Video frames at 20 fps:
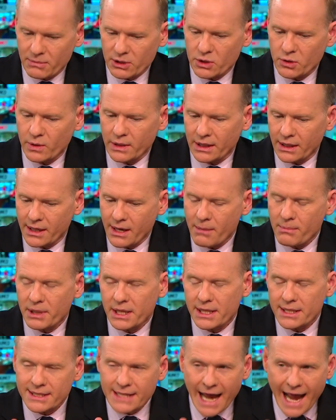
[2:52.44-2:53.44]
between a
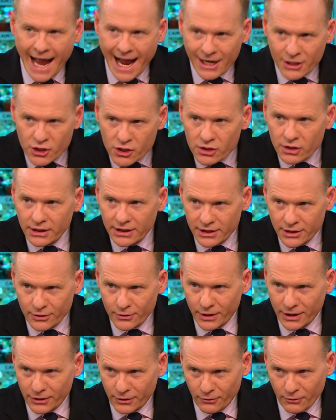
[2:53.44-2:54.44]
company that's actually
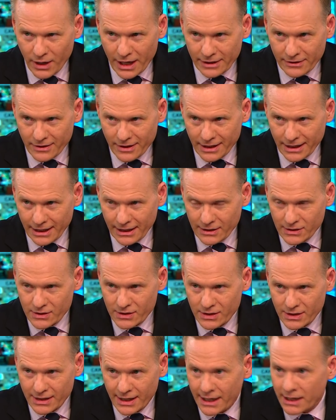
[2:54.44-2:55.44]
doing the right
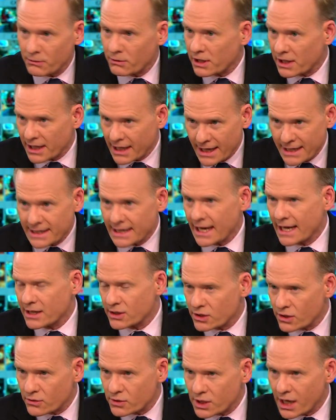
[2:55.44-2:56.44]
things, getting rid of the
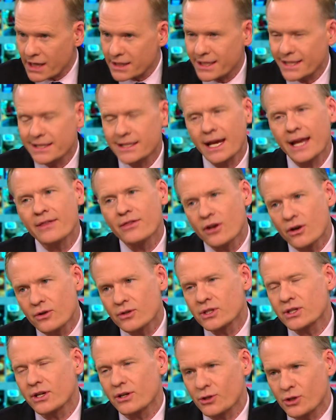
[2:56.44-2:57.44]
NDAs, those kinds of things, and
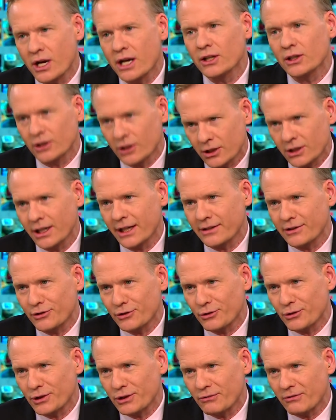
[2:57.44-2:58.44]
those that are trying to look like they're
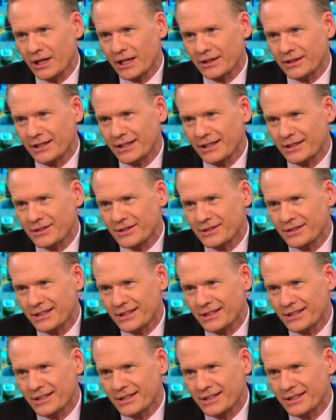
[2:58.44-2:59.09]
doing the right things?